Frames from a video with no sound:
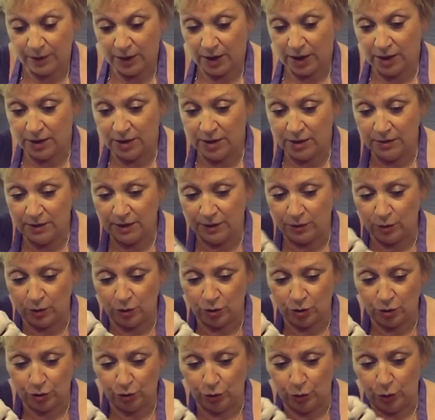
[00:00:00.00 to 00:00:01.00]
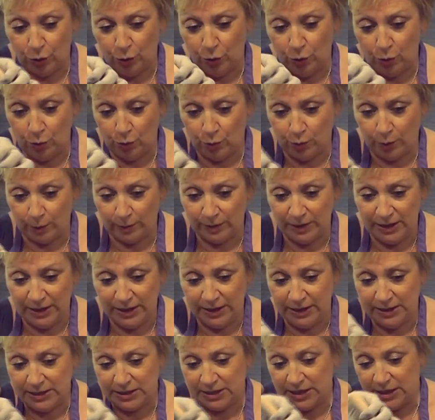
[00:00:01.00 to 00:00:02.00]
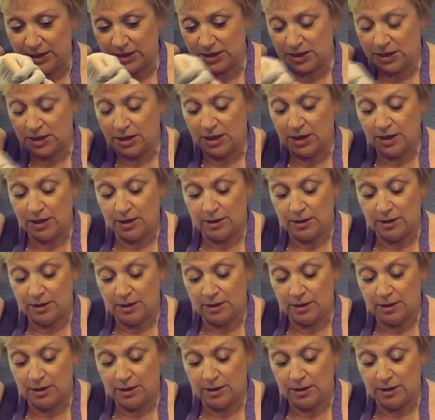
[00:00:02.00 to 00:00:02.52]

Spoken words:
I know they've got a crew who will probably eat it,